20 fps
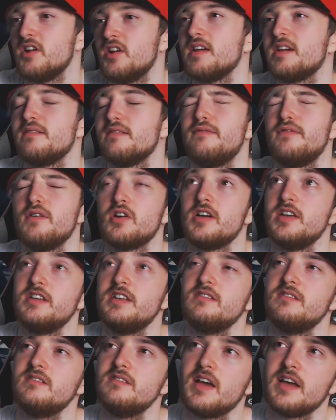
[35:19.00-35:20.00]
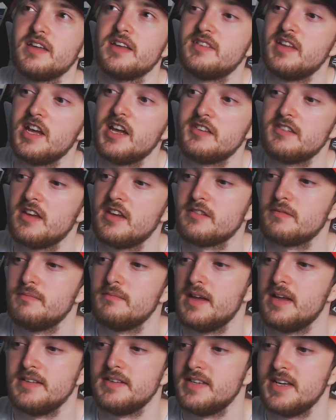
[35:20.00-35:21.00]
like a fucking, like a Deus
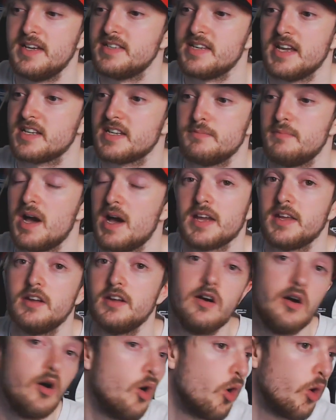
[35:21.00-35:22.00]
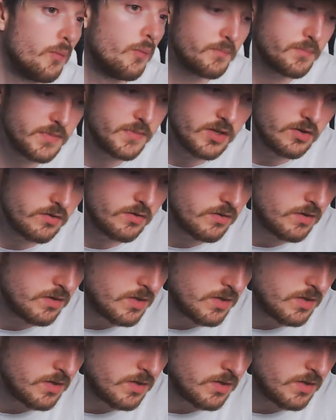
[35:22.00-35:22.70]
Ex Machina or, you know,